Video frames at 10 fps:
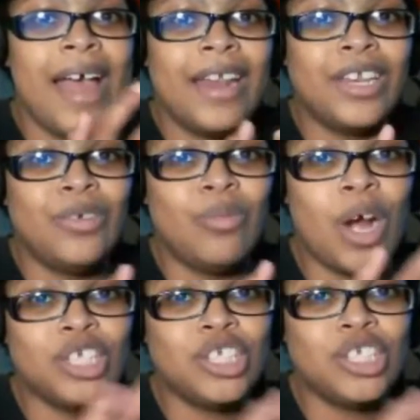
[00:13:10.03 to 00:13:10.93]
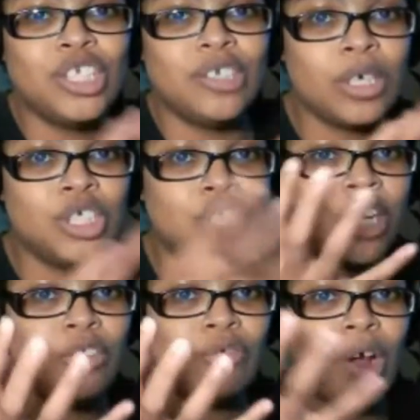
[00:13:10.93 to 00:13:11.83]
and you watch it flourish
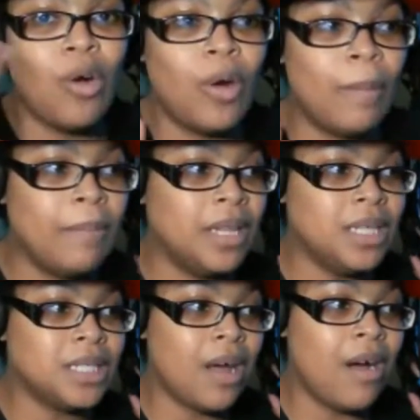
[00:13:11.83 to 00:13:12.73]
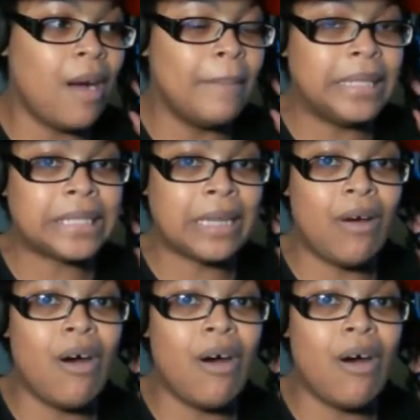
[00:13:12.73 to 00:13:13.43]
and grow amidst